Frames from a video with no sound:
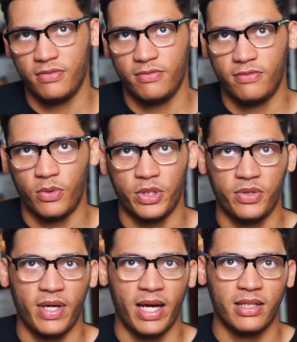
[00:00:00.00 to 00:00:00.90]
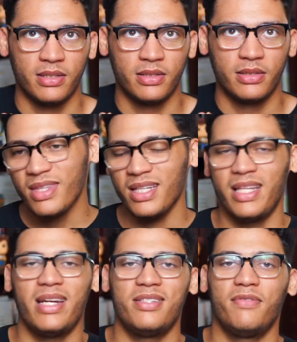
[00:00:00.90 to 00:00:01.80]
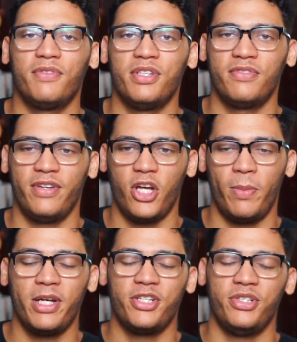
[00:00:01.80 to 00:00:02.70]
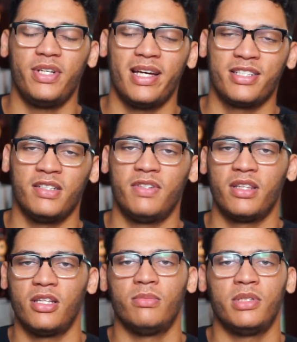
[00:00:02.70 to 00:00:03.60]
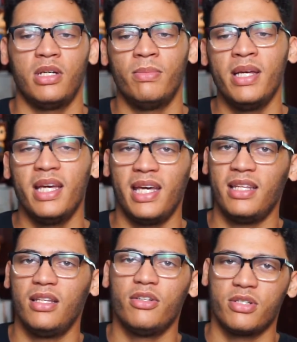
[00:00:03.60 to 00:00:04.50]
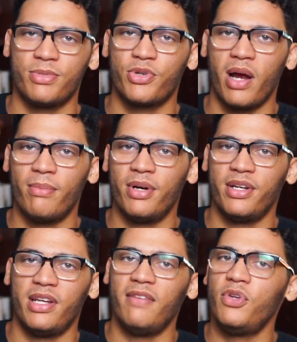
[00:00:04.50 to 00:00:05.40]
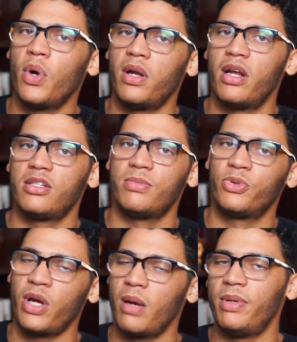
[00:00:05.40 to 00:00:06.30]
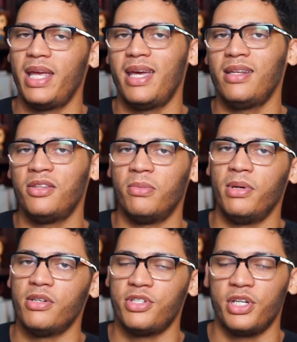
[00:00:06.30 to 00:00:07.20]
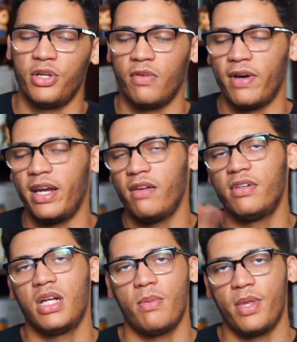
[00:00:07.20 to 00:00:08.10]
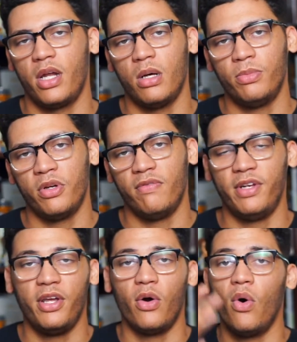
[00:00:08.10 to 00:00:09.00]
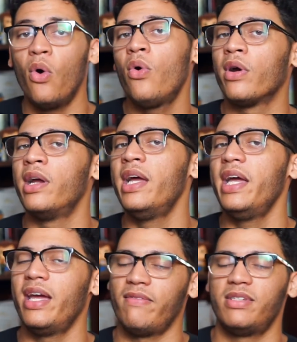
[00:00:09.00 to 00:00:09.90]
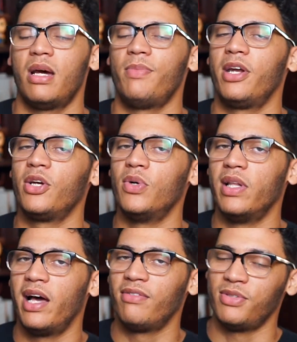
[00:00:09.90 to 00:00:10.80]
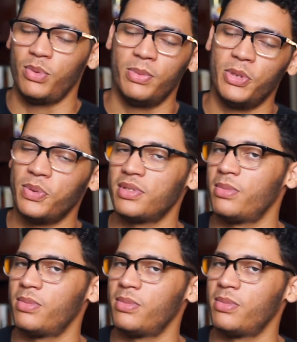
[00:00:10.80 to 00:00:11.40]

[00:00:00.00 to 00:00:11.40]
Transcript: for you guys. That is it for this video. Make sure you guys give it a thumbs up, hit the little subscribe button if you are not subscribed, and hit the bell so you get notified every time that I upload a video or every time that I go live, because we've been doing some